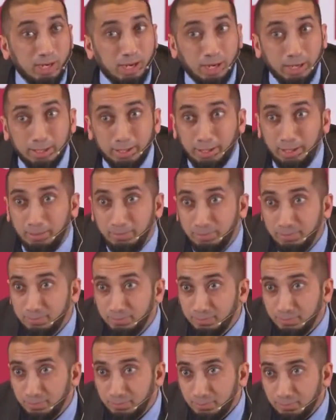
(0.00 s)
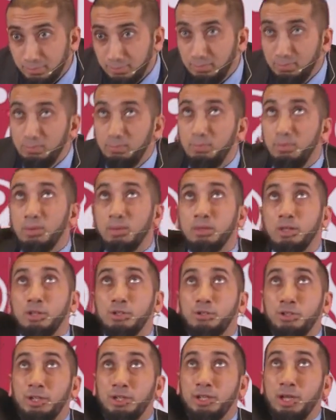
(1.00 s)
Jahannam.
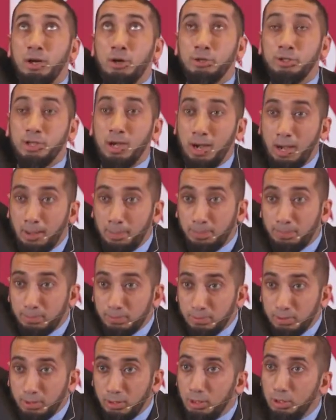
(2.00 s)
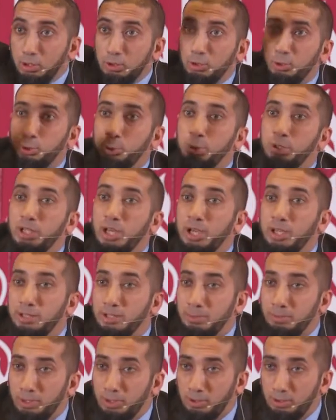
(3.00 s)
There's Jannah on top, Dunya
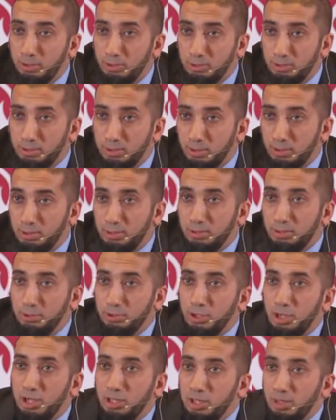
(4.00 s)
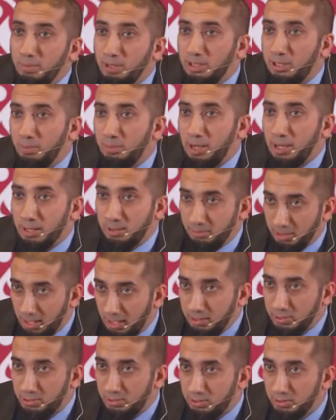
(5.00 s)
in the middle, Jahannam at the bottom,
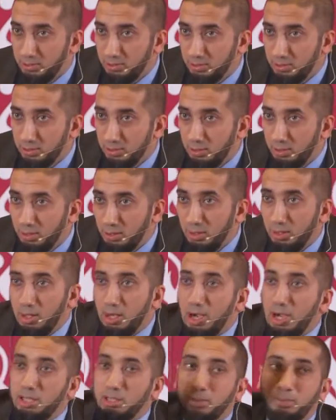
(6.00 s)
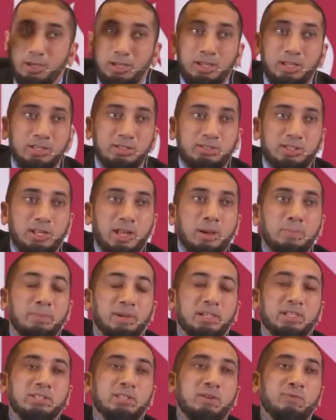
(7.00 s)
yes? Adam alayhi
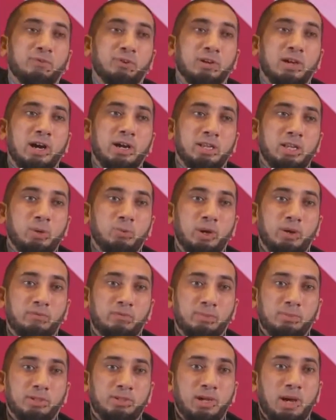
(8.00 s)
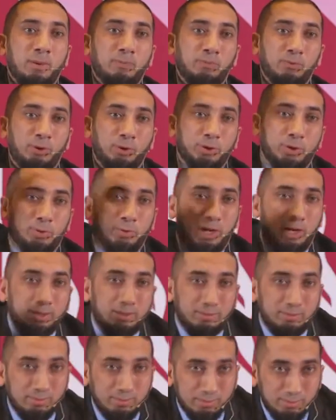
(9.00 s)
salam, because he forgot, he went from the top floor to
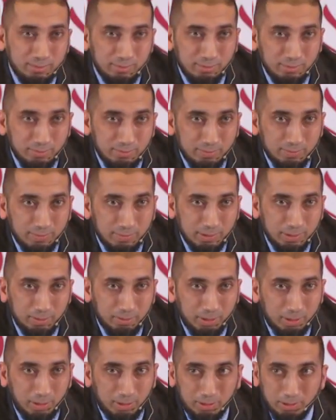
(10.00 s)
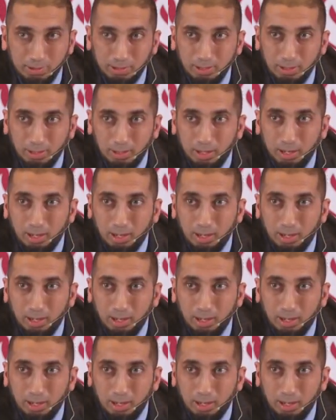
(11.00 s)
what? The middle.